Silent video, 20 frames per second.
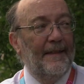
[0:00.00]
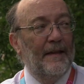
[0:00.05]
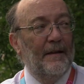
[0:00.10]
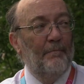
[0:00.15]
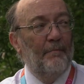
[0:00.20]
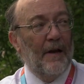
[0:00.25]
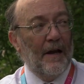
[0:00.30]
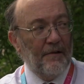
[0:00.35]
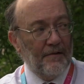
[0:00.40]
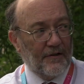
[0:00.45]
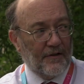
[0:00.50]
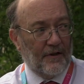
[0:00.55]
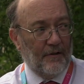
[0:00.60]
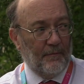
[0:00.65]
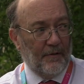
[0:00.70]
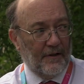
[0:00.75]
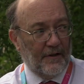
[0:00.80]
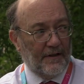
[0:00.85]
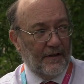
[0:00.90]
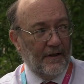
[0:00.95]
In the
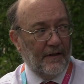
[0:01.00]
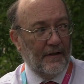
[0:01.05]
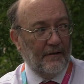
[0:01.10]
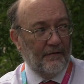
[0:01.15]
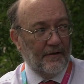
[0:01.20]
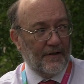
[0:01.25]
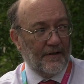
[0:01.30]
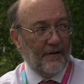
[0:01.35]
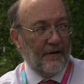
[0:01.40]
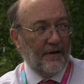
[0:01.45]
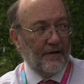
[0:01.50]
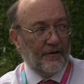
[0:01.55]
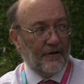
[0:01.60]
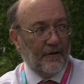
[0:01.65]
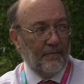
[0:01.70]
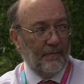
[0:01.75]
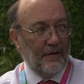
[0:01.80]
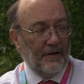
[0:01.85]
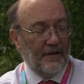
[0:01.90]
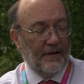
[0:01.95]
mouse community, in the
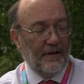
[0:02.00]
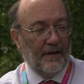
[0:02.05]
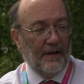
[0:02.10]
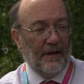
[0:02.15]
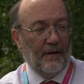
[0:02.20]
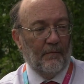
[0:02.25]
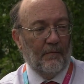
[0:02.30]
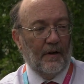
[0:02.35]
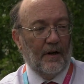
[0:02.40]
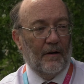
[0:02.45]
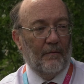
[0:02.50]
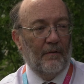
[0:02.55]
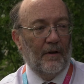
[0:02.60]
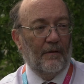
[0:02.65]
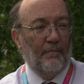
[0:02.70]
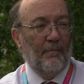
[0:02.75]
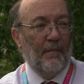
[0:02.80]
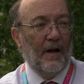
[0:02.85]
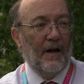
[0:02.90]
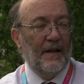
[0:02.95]
research community that
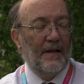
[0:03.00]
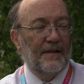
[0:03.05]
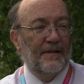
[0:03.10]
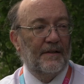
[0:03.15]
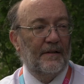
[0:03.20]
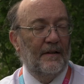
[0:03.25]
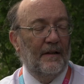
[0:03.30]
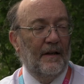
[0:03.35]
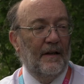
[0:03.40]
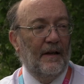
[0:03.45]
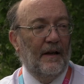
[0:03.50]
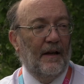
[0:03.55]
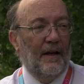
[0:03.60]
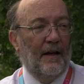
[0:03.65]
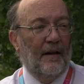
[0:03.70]
work with mice,